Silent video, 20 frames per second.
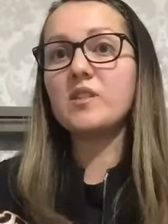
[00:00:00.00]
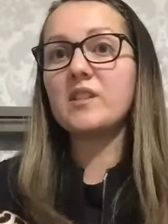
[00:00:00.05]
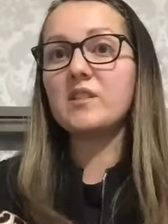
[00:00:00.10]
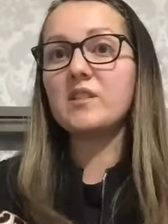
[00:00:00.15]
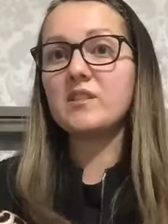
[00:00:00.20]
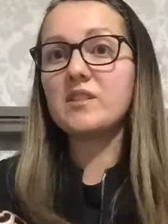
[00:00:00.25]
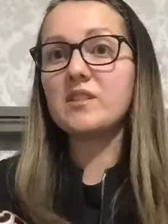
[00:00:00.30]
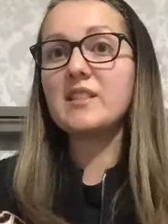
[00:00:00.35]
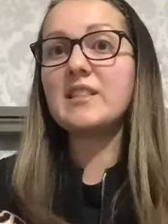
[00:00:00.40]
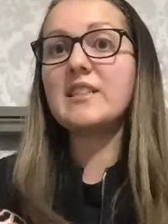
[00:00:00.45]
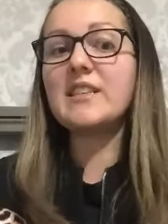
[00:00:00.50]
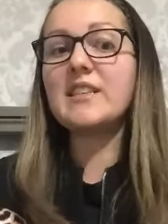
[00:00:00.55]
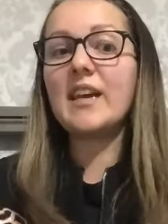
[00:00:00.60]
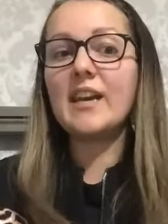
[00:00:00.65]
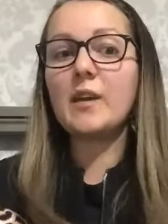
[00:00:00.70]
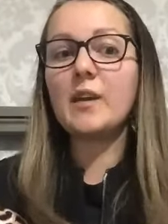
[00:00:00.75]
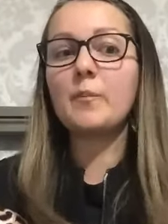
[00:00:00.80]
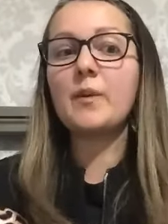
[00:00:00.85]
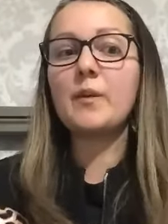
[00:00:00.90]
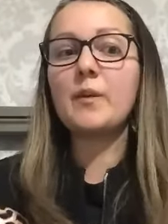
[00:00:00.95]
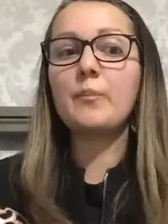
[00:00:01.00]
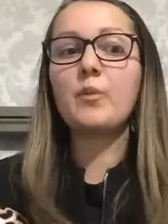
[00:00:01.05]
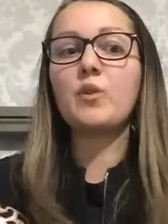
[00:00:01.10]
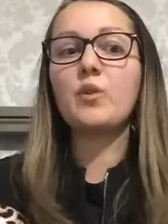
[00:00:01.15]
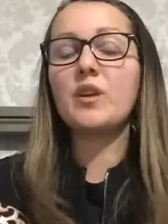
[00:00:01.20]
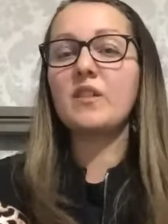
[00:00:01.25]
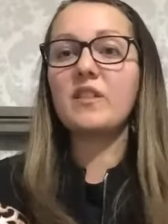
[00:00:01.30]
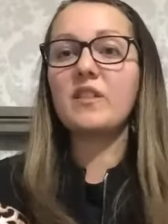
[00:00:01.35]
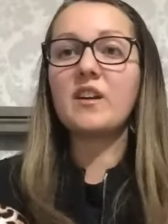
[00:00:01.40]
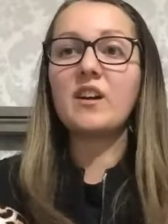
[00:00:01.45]
is getting people
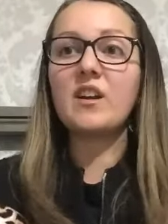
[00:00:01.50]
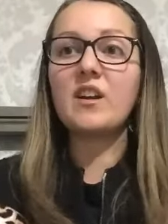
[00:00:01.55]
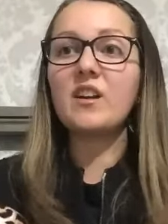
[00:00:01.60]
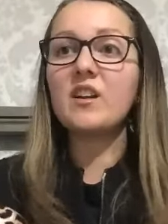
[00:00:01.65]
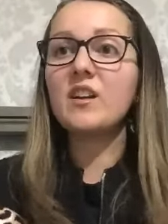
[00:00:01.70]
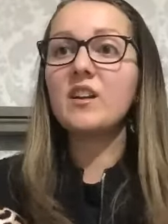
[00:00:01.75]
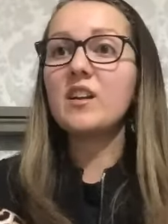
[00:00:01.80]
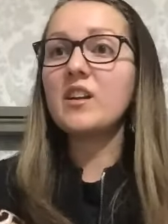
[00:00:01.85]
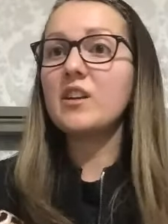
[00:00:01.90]
in there.